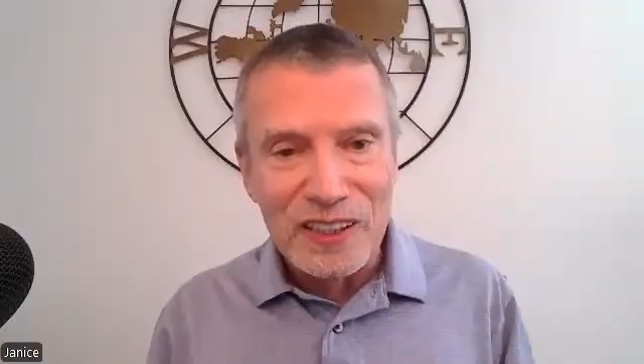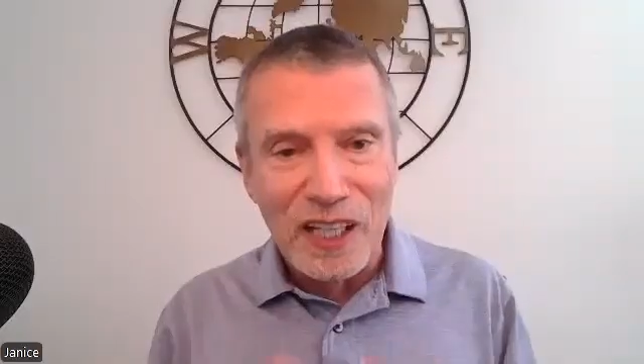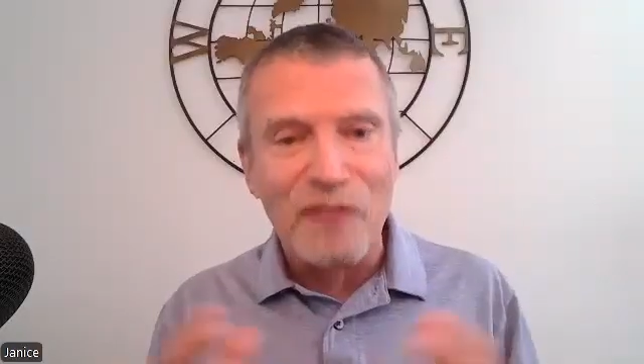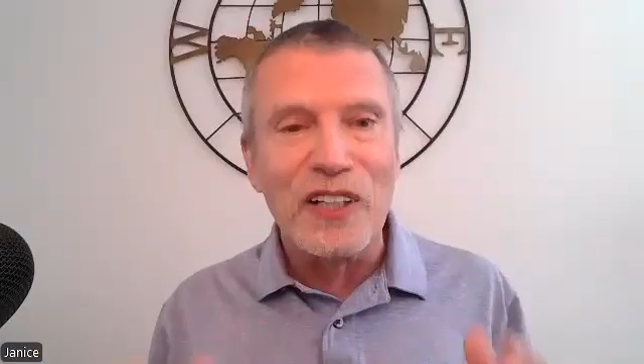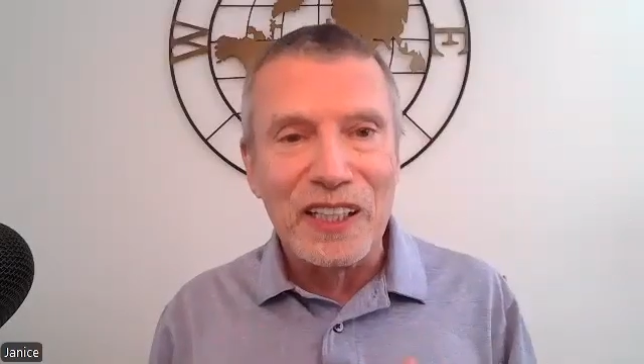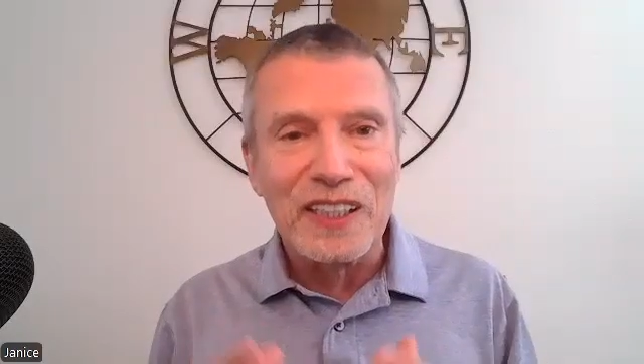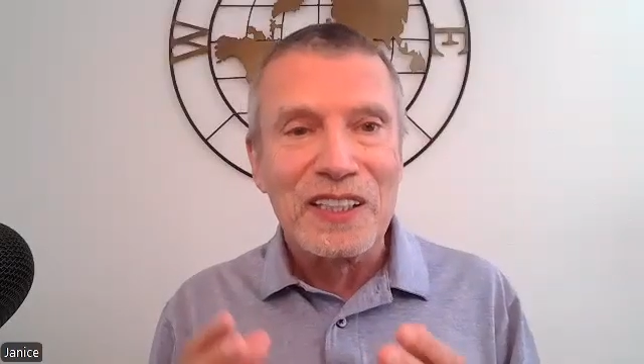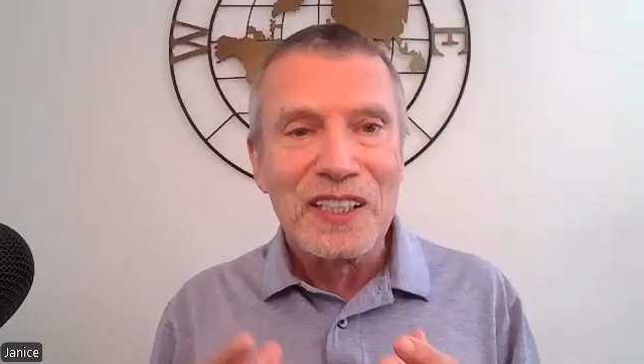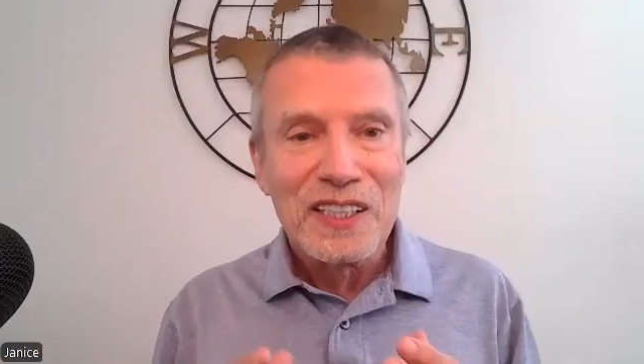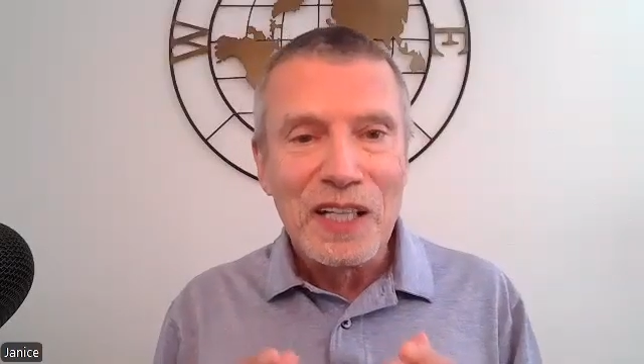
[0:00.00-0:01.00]
governing
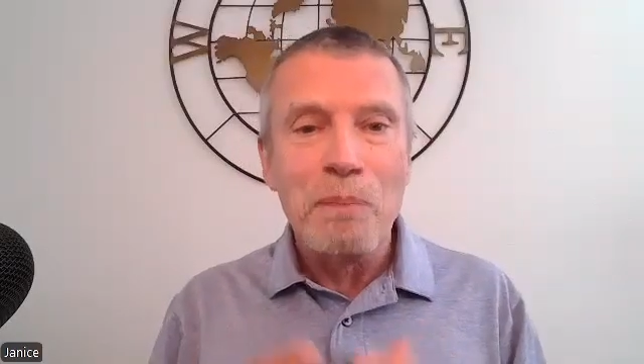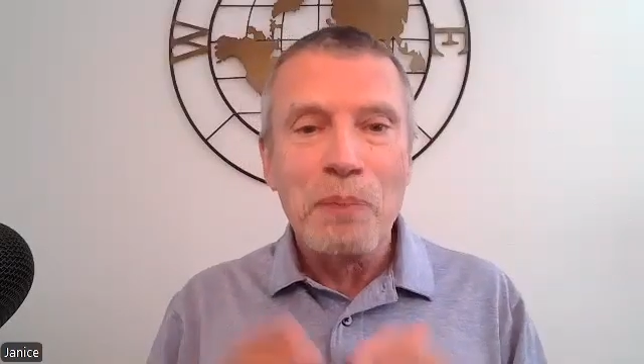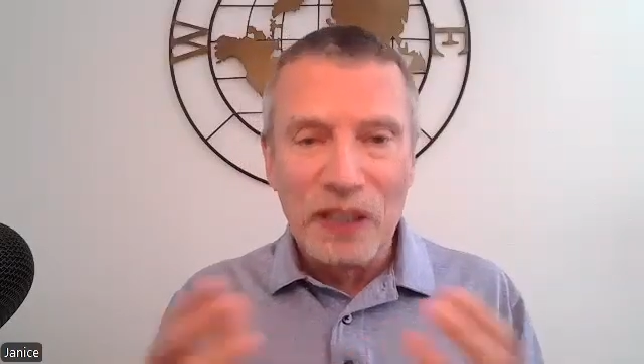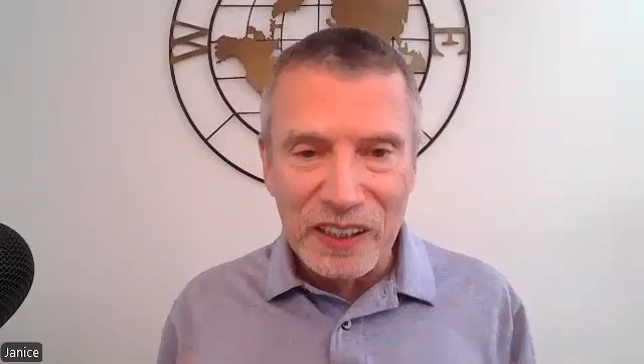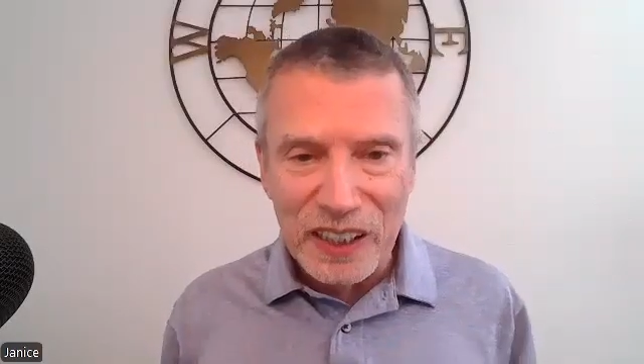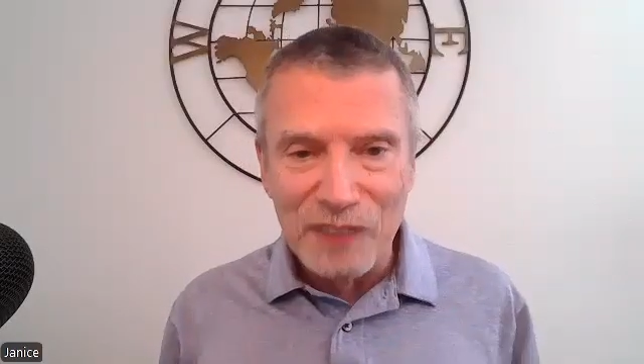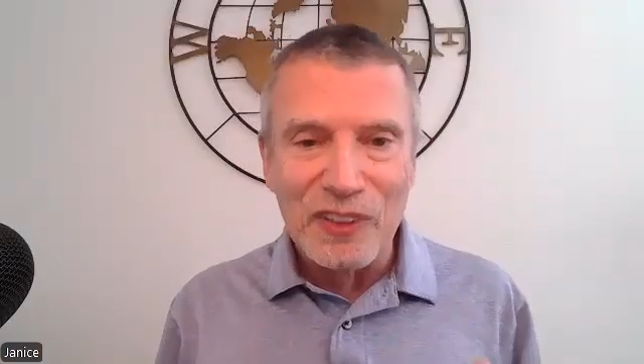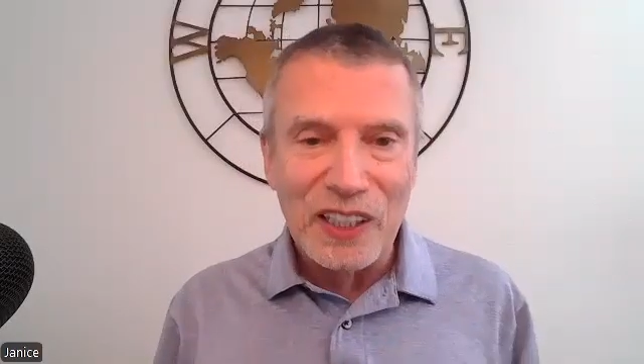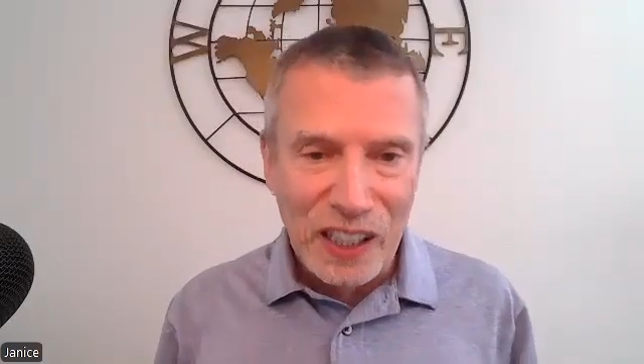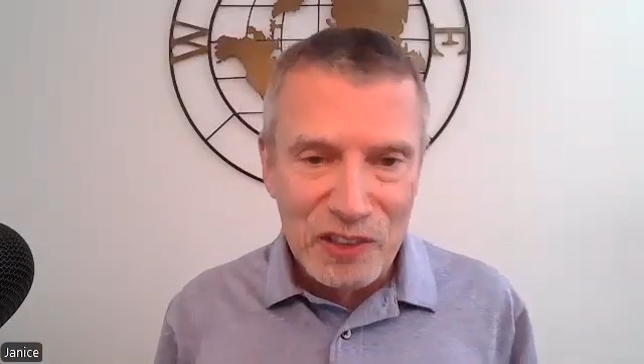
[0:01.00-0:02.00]
ability of
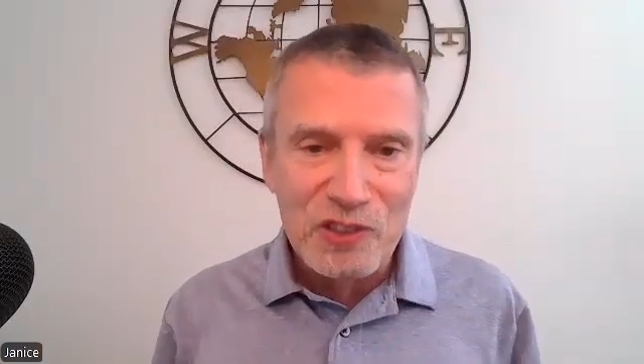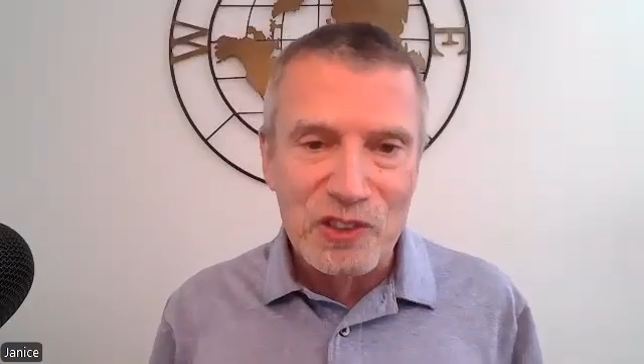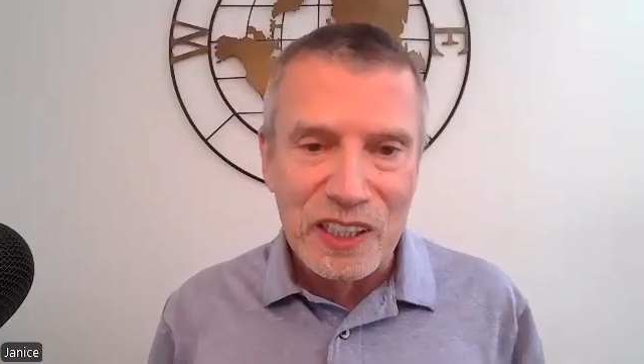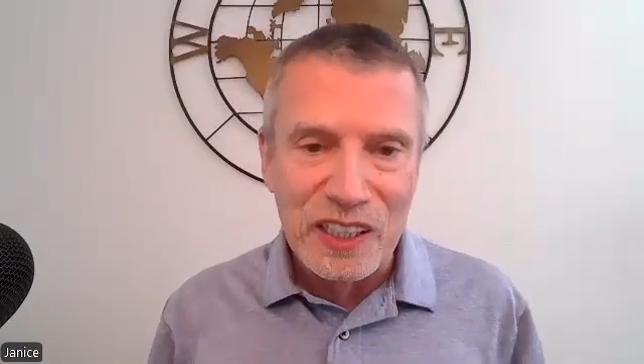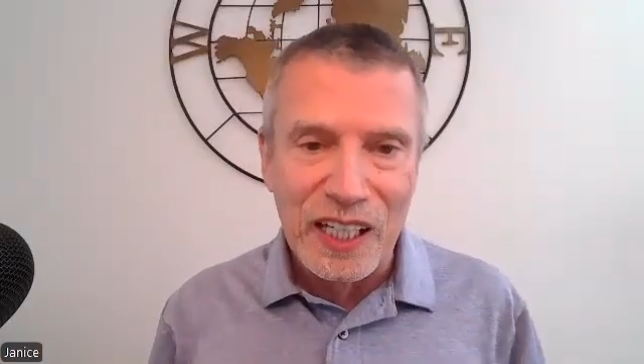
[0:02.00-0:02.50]
the country.